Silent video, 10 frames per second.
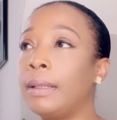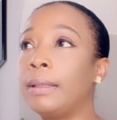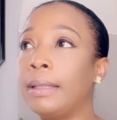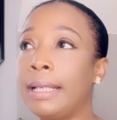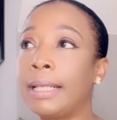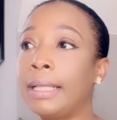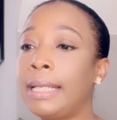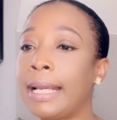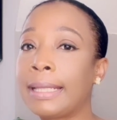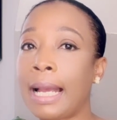these are the
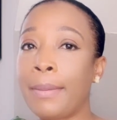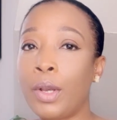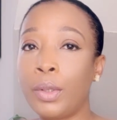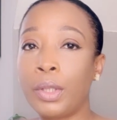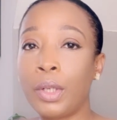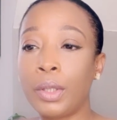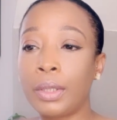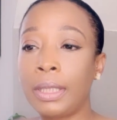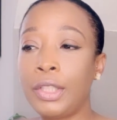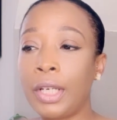days that I'm going to go
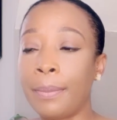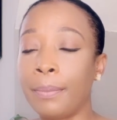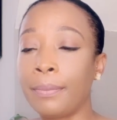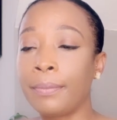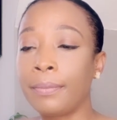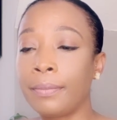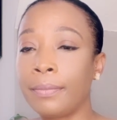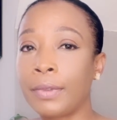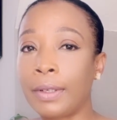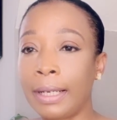to the gym,
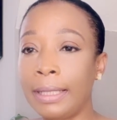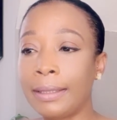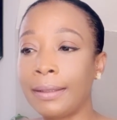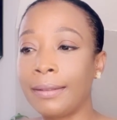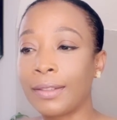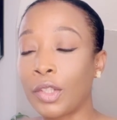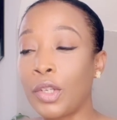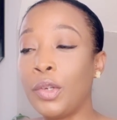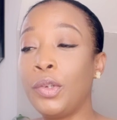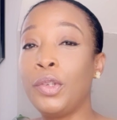right? So
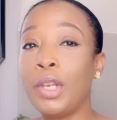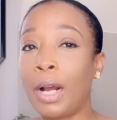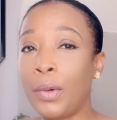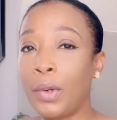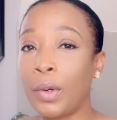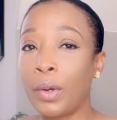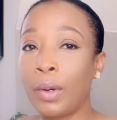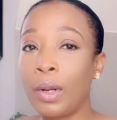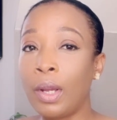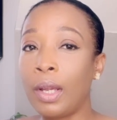you now
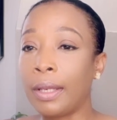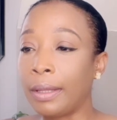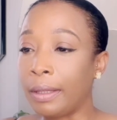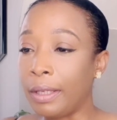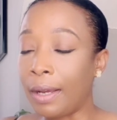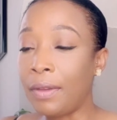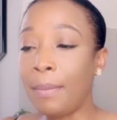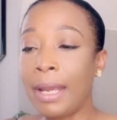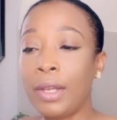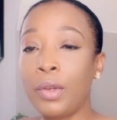know. You have the
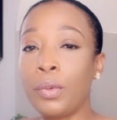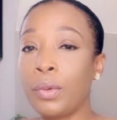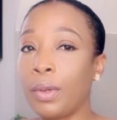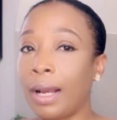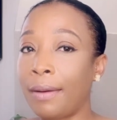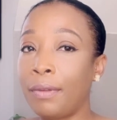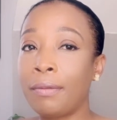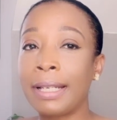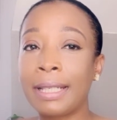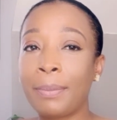menu, you have the
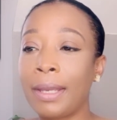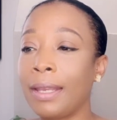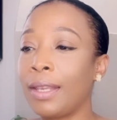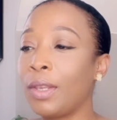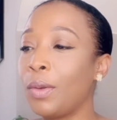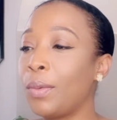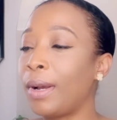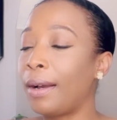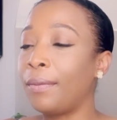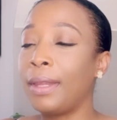recipe,
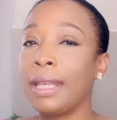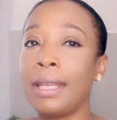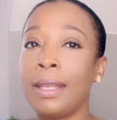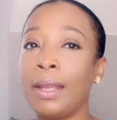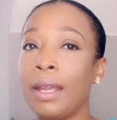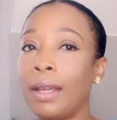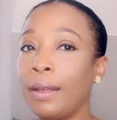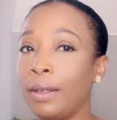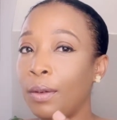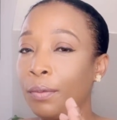you've
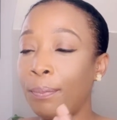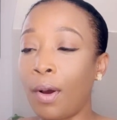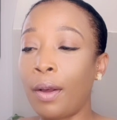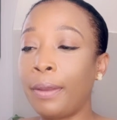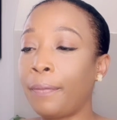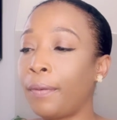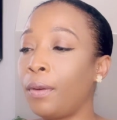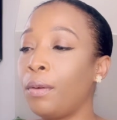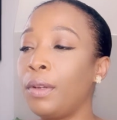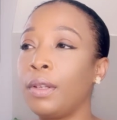bought the
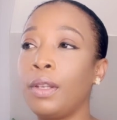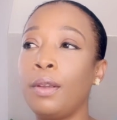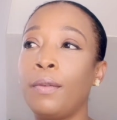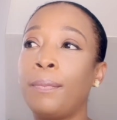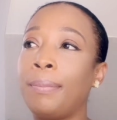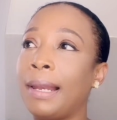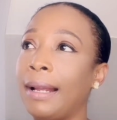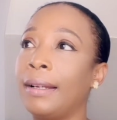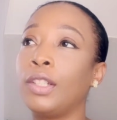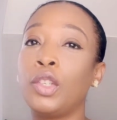food, you've
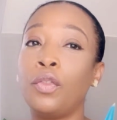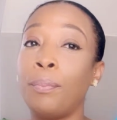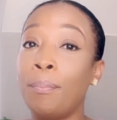planned, you